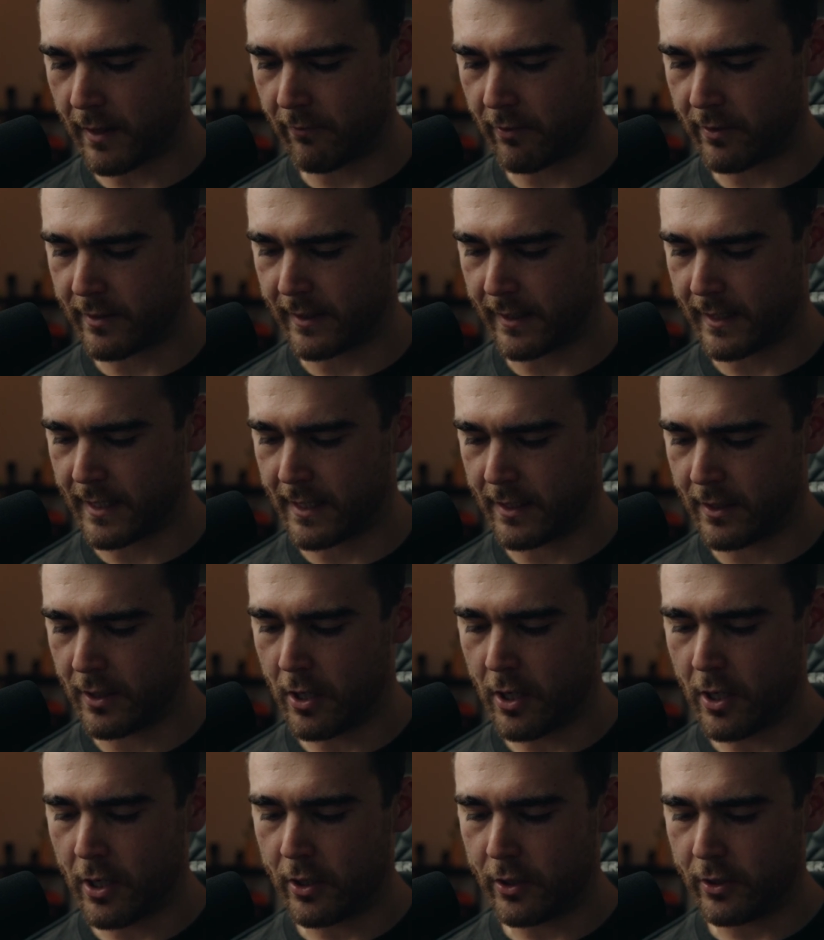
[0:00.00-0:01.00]
everything in
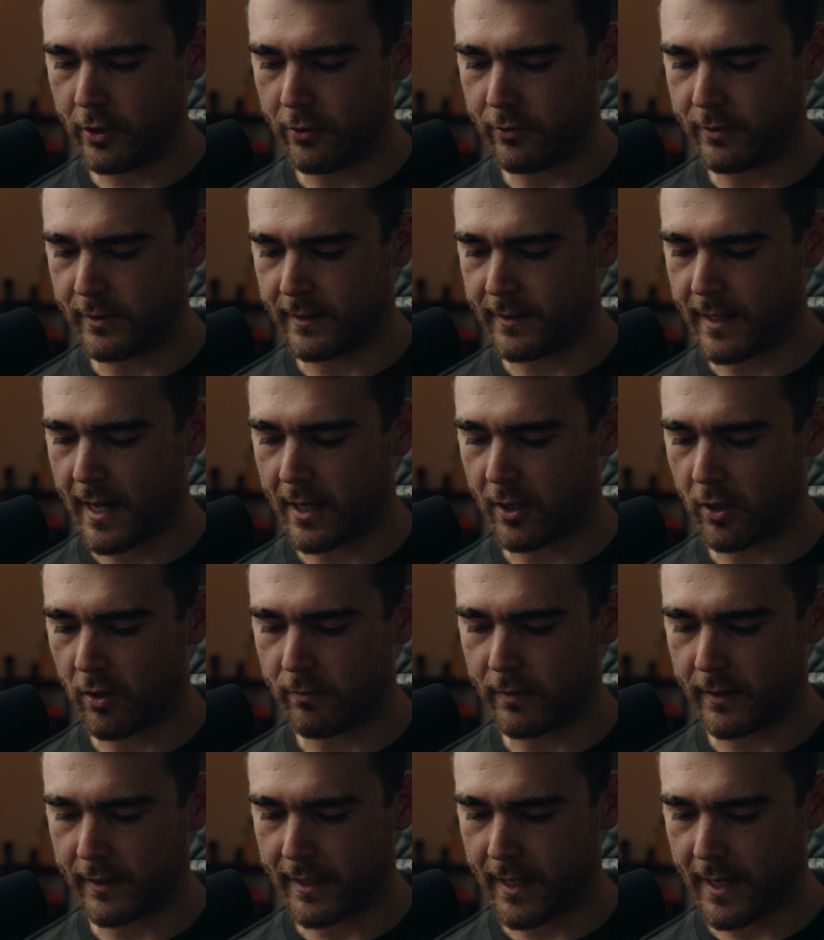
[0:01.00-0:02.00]
using that
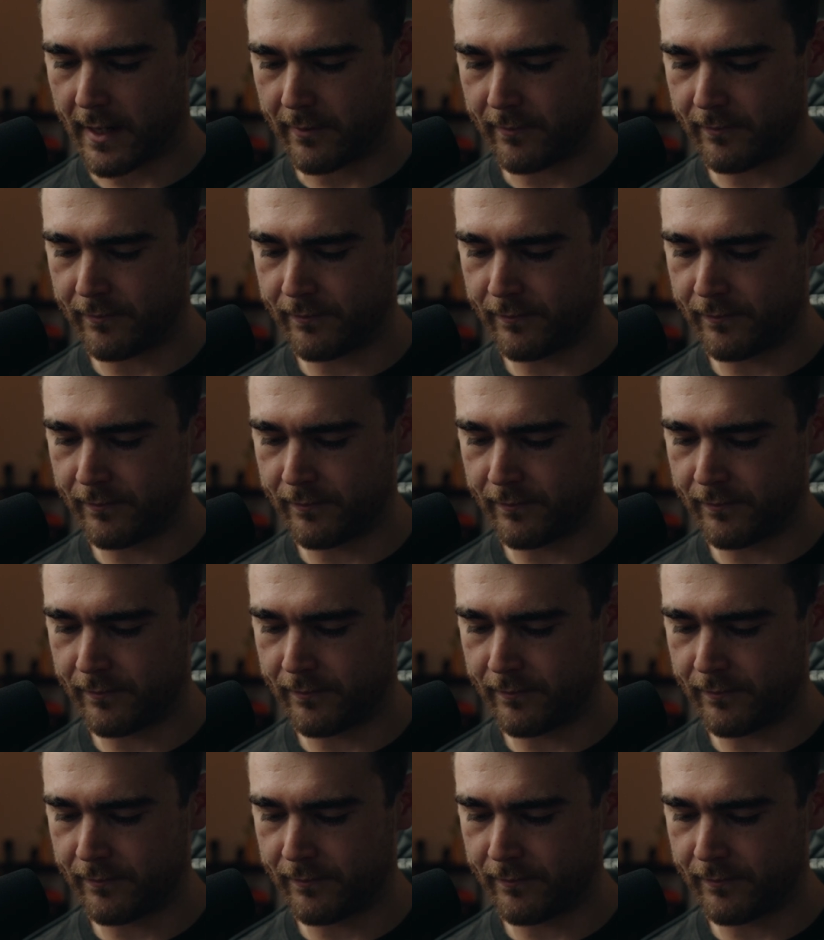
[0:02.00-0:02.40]
Goblin Gang.